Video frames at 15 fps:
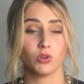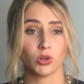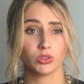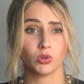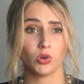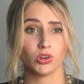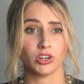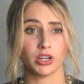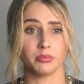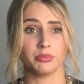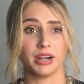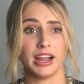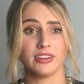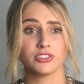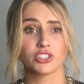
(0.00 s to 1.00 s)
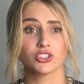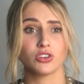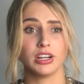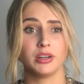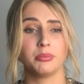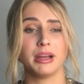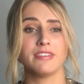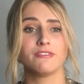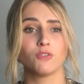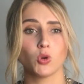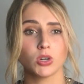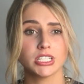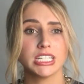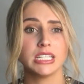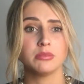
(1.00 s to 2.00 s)
Fourth quarter, Browns trail by
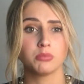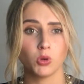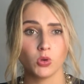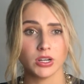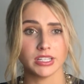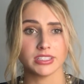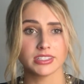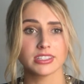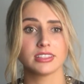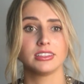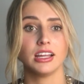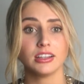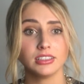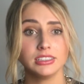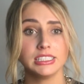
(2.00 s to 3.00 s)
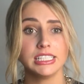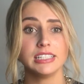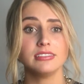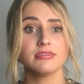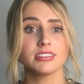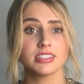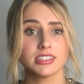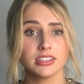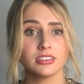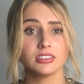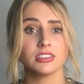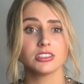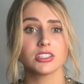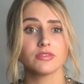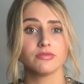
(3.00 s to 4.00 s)
14 points. Luckily,
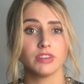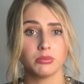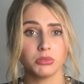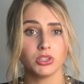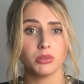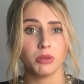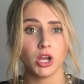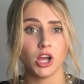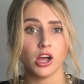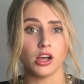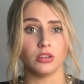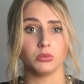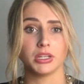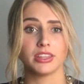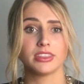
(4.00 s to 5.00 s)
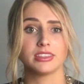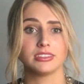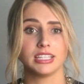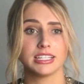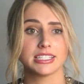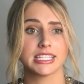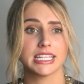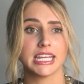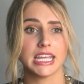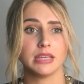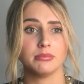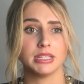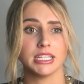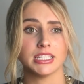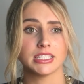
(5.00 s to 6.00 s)
Steelers fumble the ball with less than
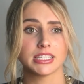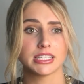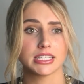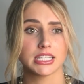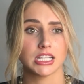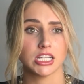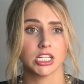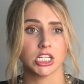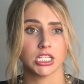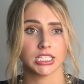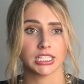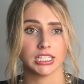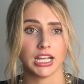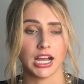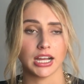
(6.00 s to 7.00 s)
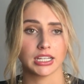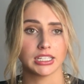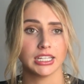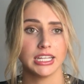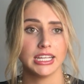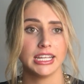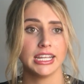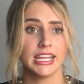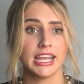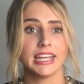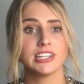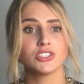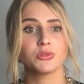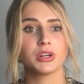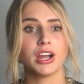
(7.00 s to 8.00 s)
8 minutes on the clock,
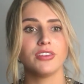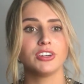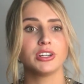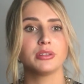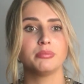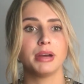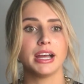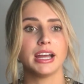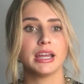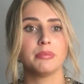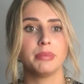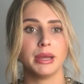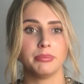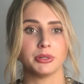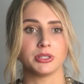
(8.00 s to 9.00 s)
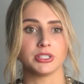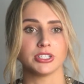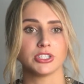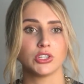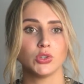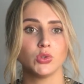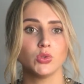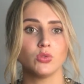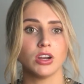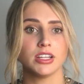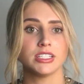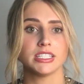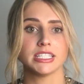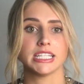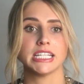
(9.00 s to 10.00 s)
and it's recovered by Peppers, who
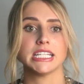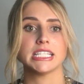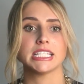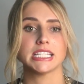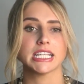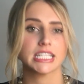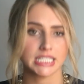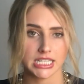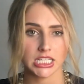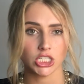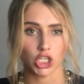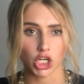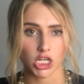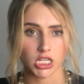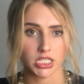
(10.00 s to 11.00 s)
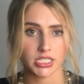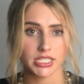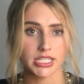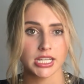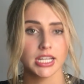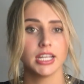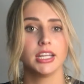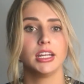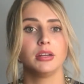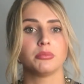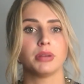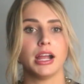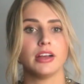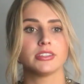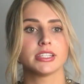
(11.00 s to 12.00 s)
runs it 16 yards.
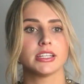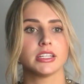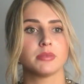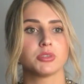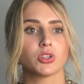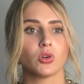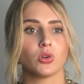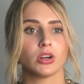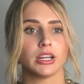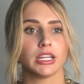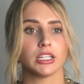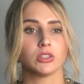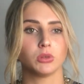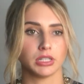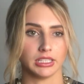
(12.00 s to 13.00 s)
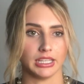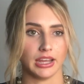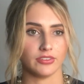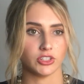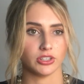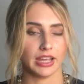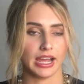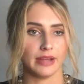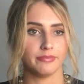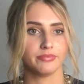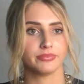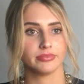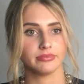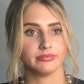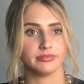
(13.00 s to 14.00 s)
Browns end up scoring quickly after that.
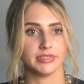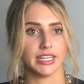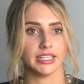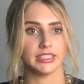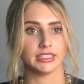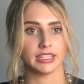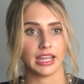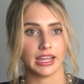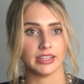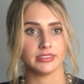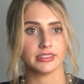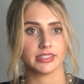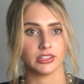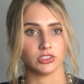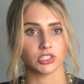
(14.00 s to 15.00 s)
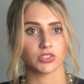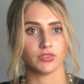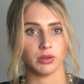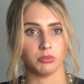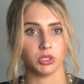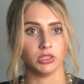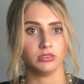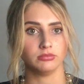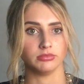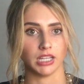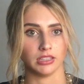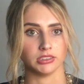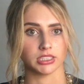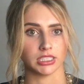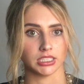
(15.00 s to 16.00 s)
Then again, Steelers fumble,
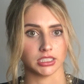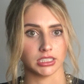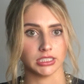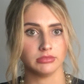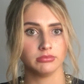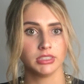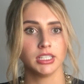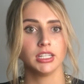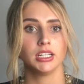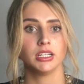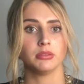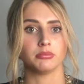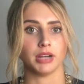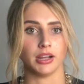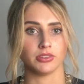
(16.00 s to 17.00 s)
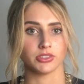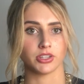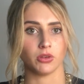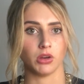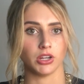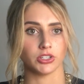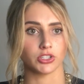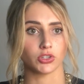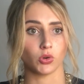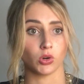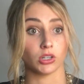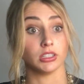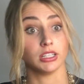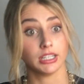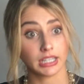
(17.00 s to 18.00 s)
not looking good. Browns go on to
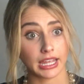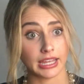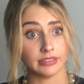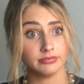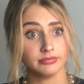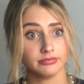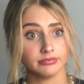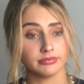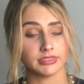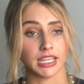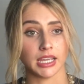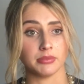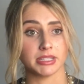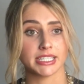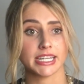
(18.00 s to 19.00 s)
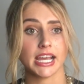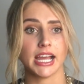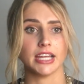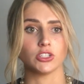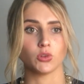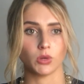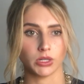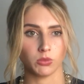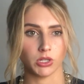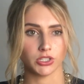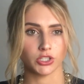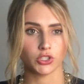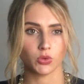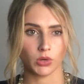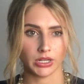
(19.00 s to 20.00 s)
score again, Game is tied
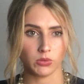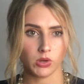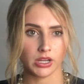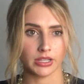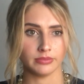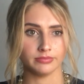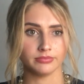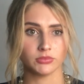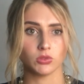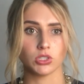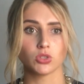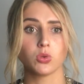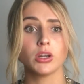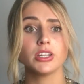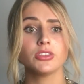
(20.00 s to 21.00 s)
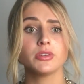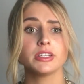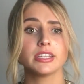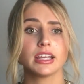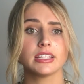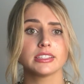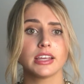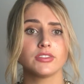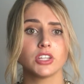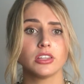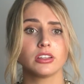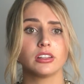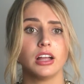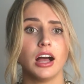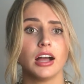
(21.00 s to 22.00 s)
21-21. With 23 seconds
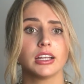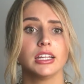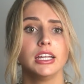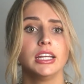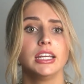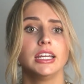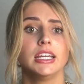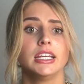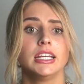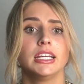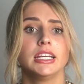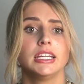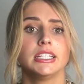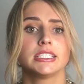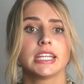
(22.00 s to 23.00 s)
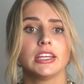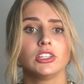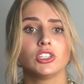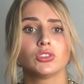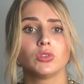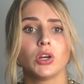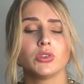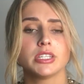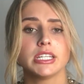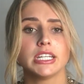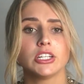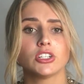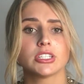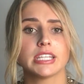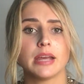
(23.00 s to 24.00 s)
left on the clock, Taylor throws
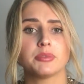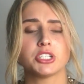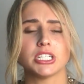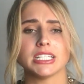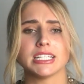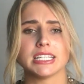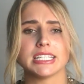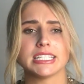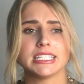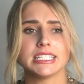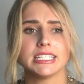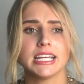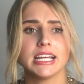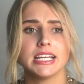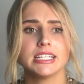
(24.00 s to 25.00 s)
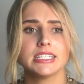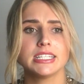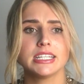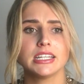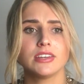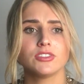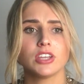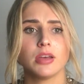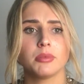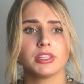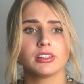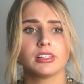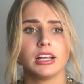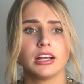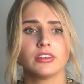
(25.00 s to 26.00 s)
an interception. Not enough time
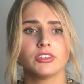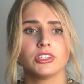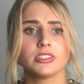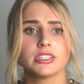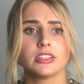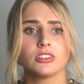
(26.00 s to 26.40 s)
on the clock for the